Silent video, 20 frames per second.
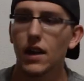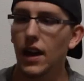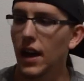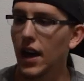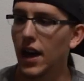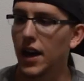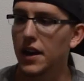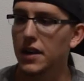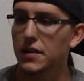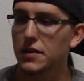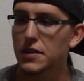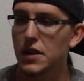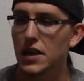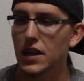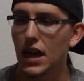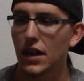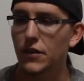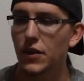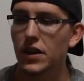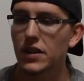I
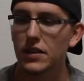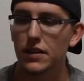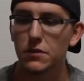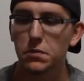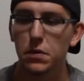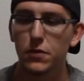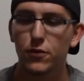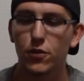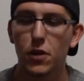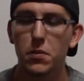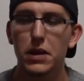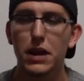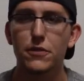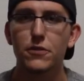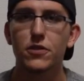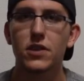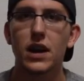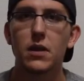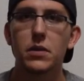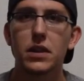think I've eaten this before, but I
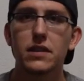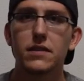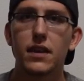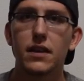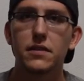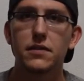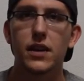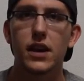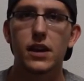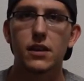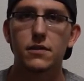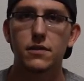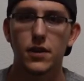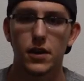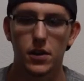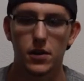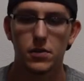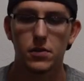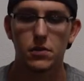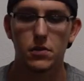forgot what it tastes like.
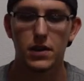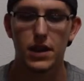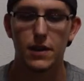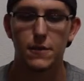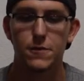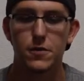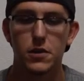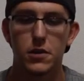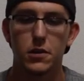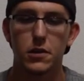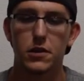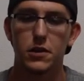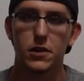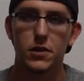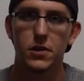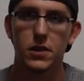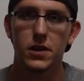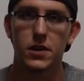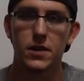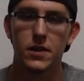So, without further ado,
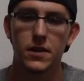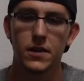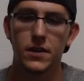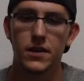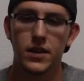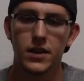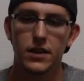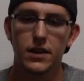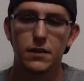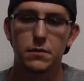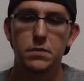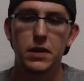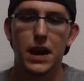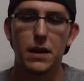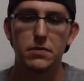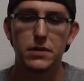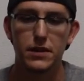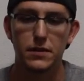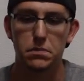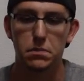let's
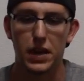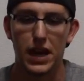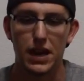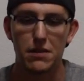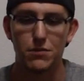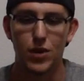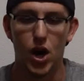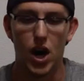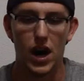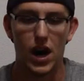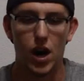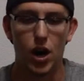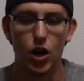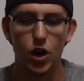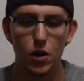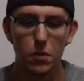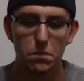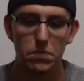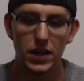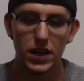pop this bad boy
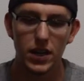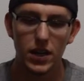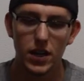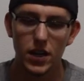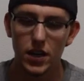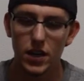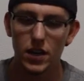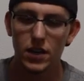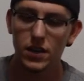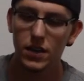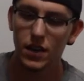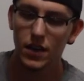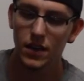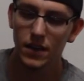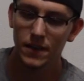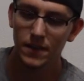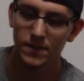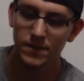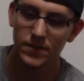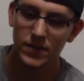open.
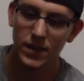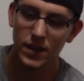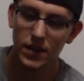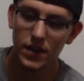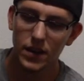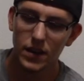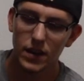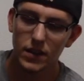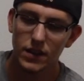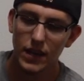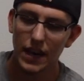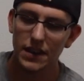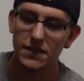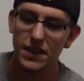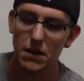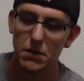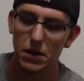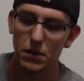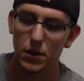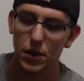God
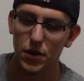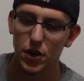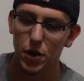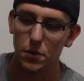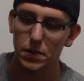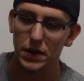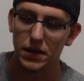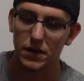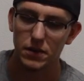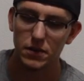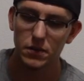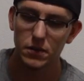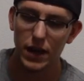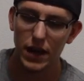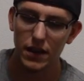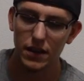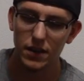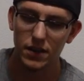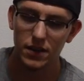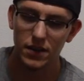damn it, it won't open. What?